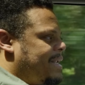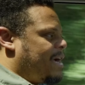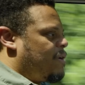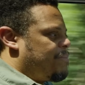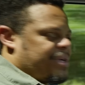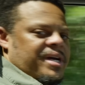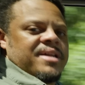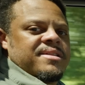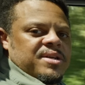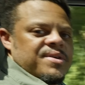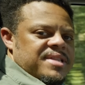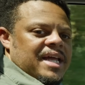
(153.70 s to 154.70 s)
Now,
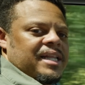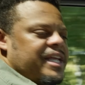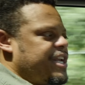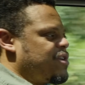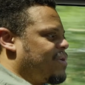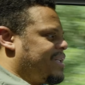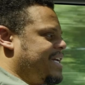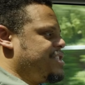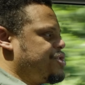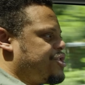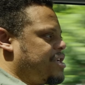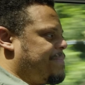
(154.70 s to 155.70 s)
because there's that linear
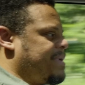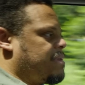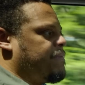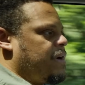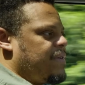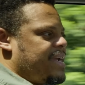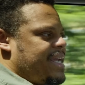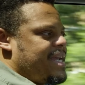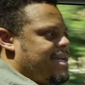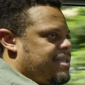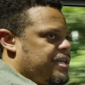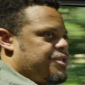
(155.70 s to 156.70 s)
relationship, it's very
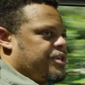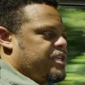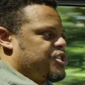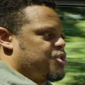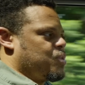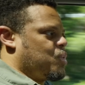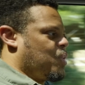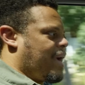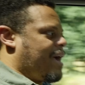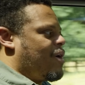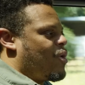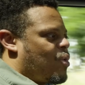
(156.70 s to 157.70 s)
easy to control
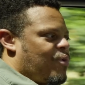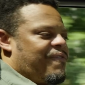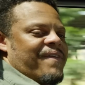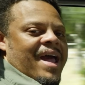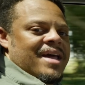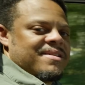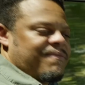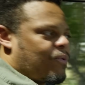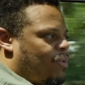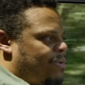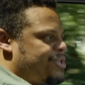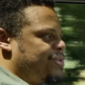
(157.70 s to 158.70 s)
how fast
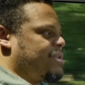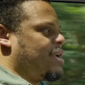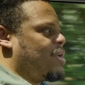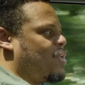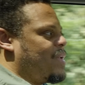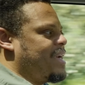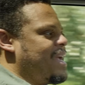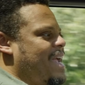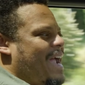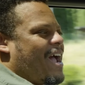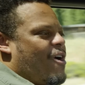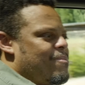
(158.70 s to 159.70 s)
forward you go and
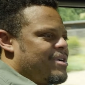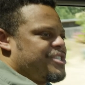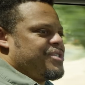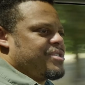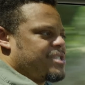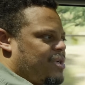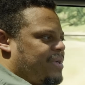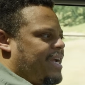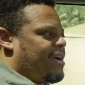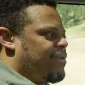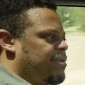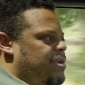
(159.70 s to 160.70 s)
how much you slow
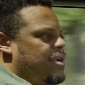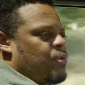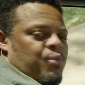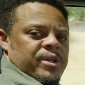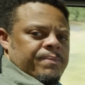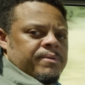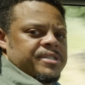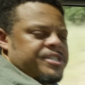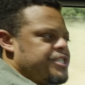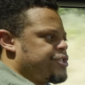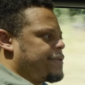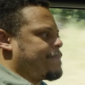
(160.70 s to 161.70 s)
down with
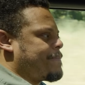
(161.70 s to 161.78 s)
precision.